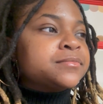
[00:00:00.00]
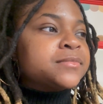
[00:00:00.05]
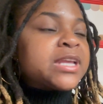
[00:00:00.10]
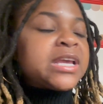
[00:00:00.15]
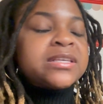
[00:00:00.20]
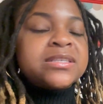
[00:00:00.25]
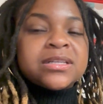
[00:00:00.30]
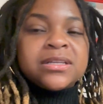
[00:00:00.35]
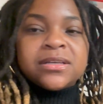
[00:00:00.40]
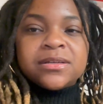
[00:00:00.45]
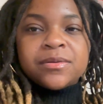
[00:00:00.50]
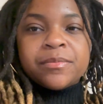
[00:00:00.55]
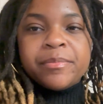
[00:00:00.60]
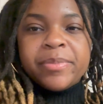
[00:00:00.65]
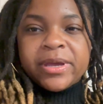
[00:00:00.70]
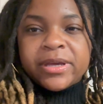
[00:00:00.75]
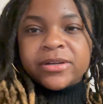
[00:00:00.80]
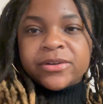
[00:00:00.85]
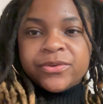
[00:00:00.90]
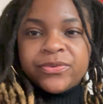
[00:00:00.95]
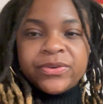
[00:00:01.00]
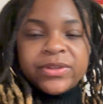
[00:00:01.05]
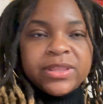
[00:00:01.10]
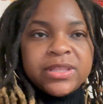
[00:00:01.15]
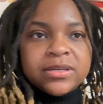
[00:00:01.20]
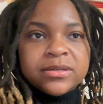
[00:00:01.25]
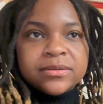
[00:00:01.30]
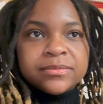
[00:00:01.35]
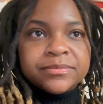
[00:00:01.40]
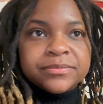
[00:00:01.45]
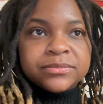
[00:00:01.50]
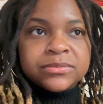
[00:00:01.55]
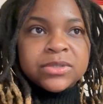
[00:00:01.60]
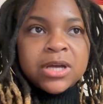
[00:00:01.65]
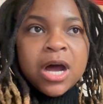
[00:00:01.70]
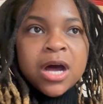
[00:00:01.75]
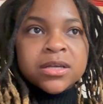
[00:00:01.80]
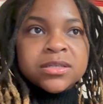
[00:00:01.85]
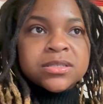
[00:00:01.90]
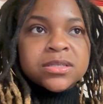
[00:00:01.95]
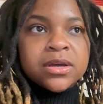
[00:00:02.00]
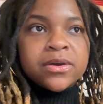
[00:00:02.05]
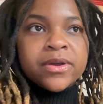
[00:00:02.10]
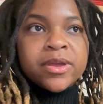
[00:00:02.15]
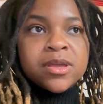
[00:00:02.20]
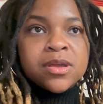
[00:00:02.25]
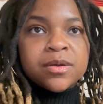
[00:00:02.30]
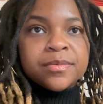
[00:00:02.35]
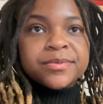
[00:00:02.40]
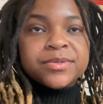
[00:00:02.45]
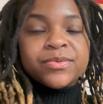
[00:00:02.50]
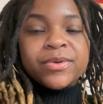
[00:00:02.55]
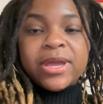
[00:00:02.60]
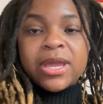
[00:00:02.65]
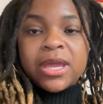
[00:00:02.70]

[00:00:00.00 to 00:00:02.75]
It's a little better for them. Also, it helps with